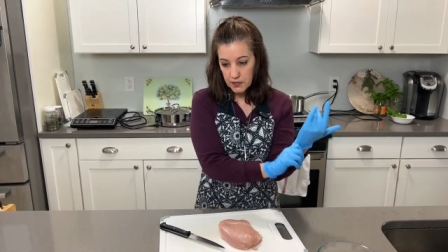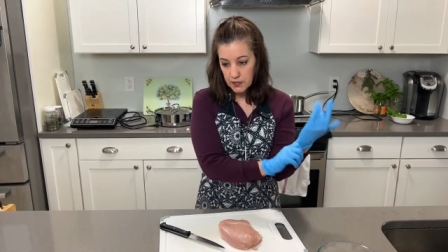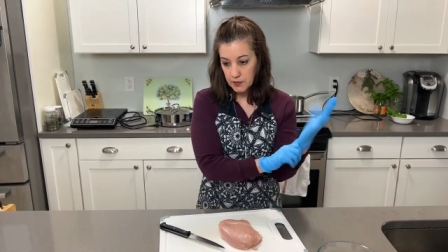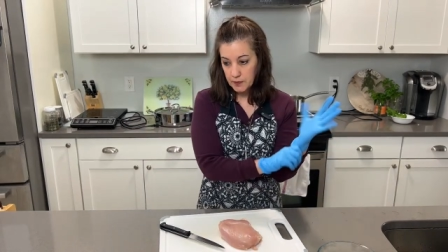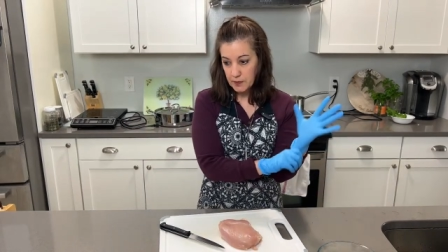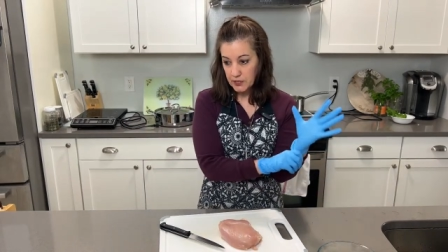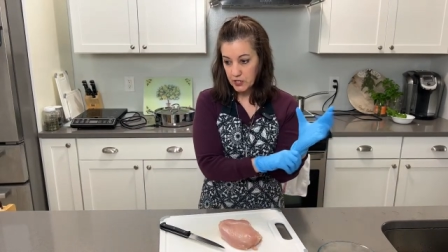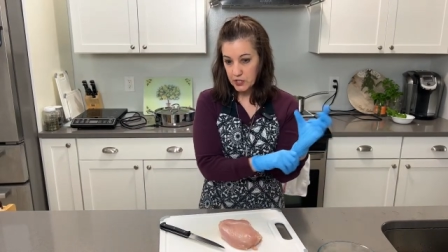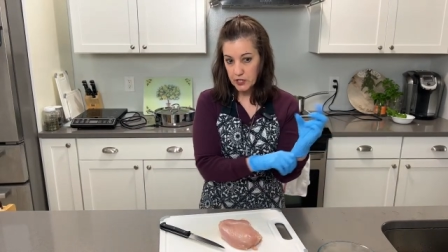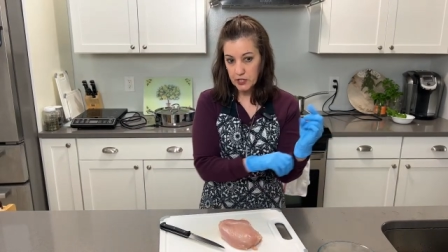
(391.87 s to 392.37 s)

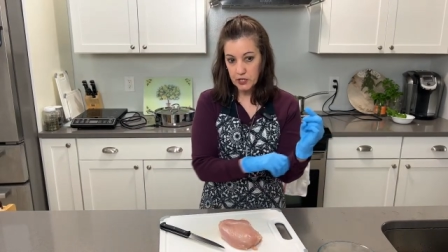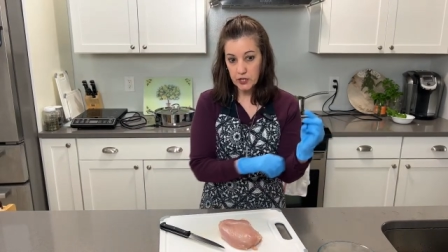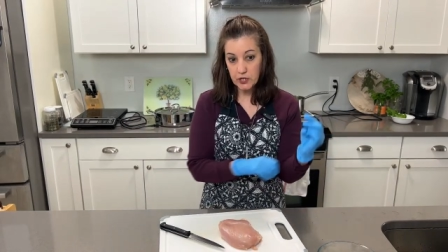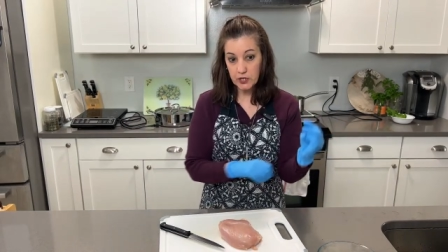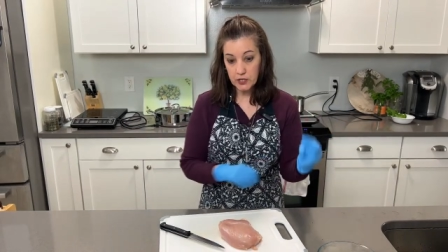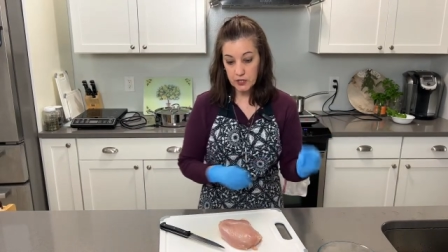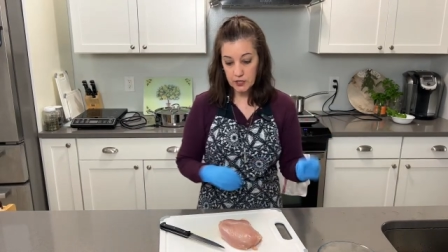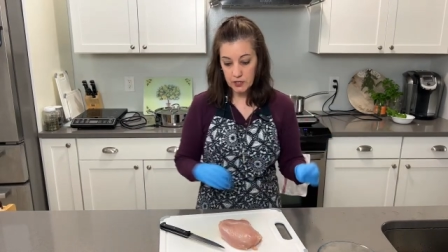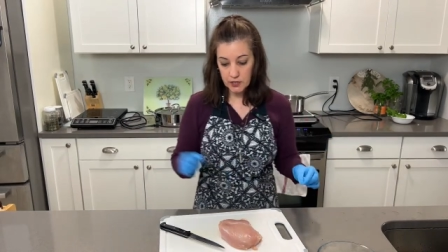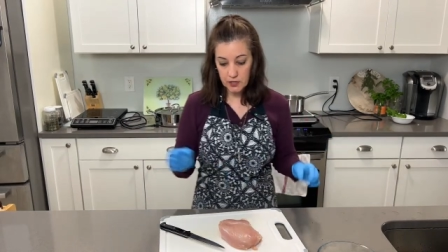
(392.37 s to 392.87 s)
especially
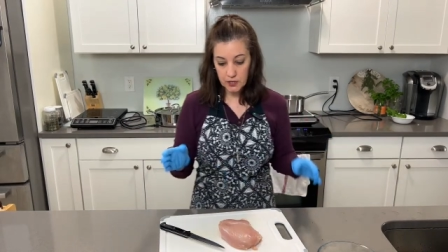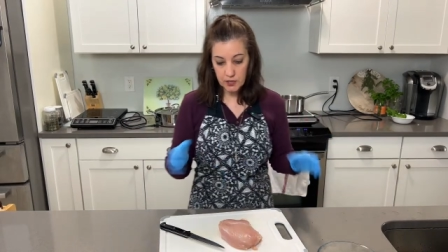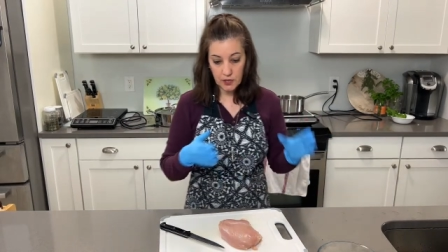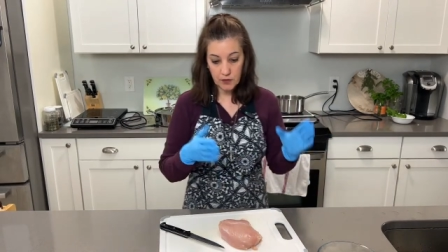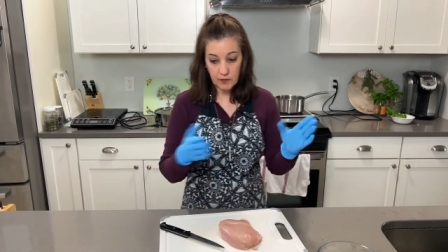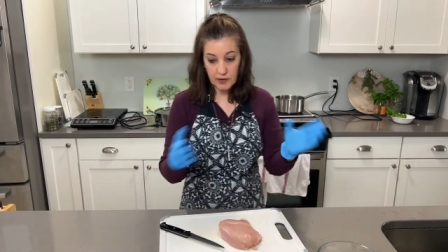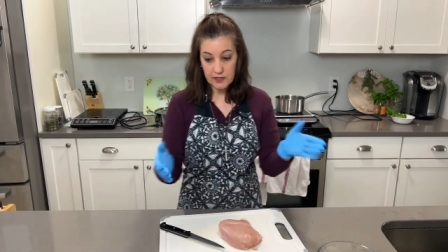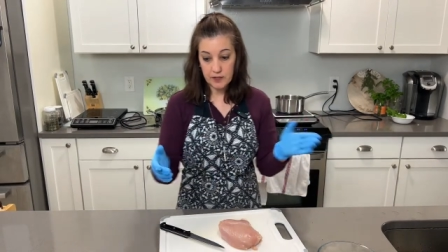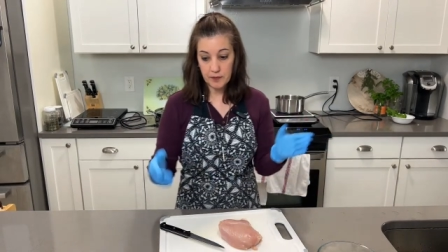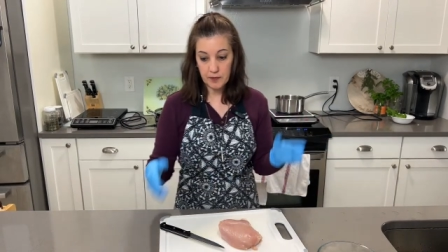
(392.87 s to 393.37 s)
on
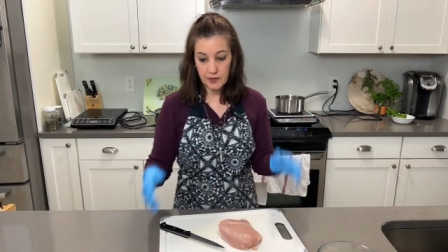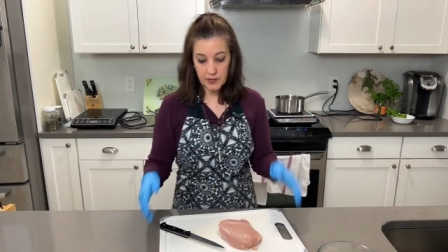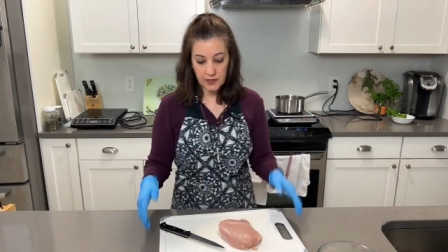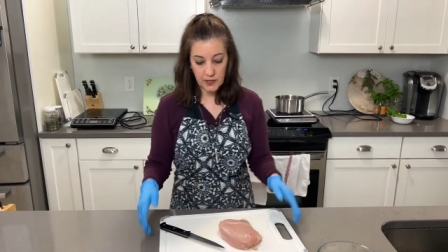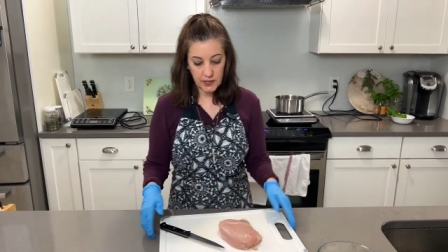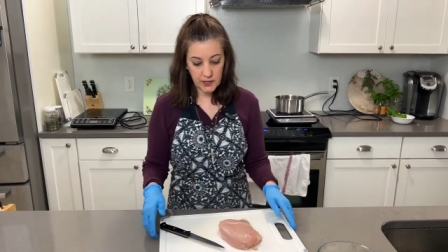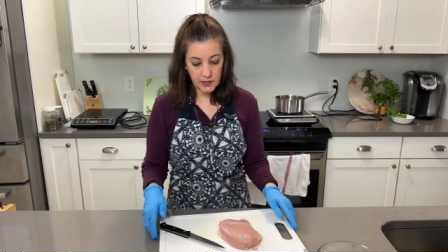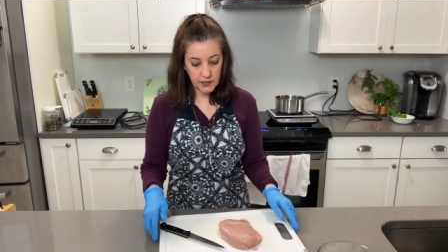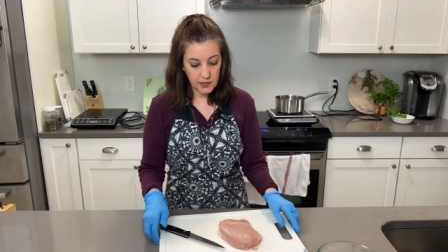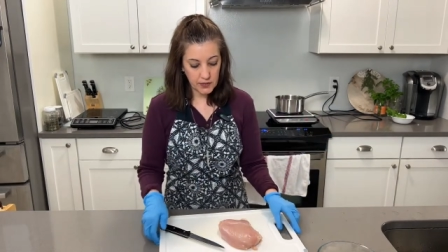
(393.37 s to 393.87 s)
a recipe
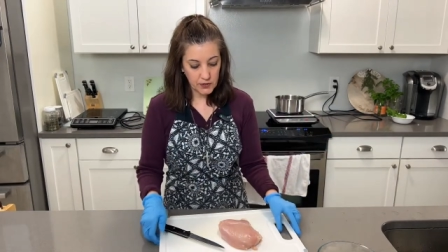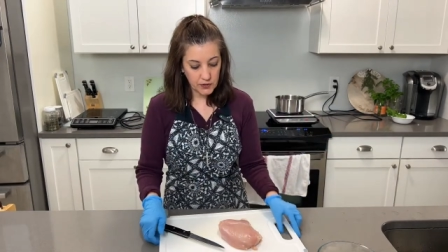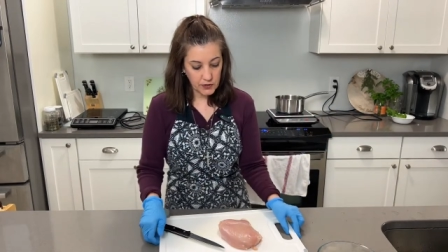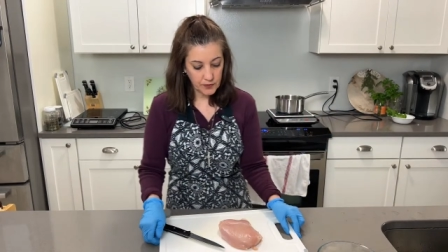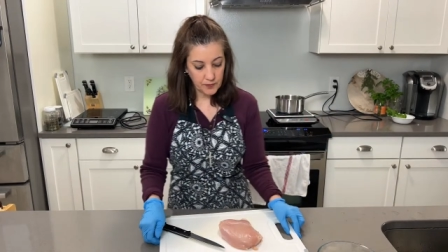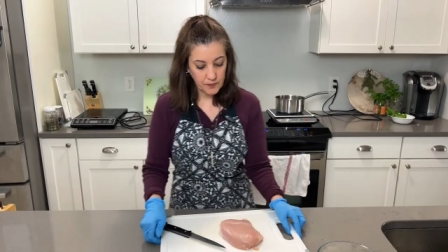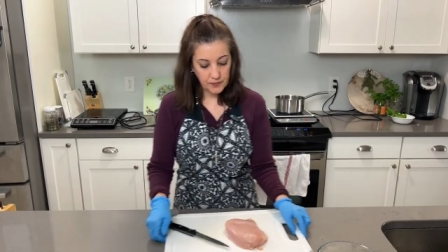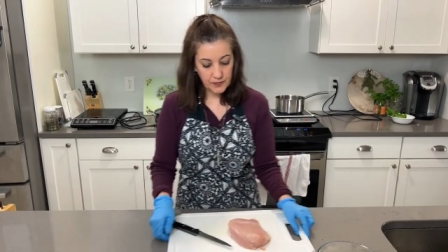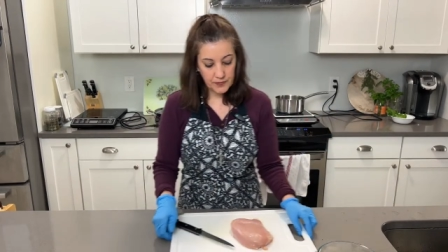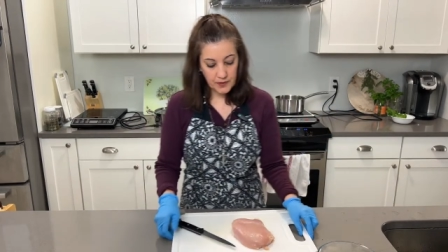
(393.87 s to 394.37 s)
like this.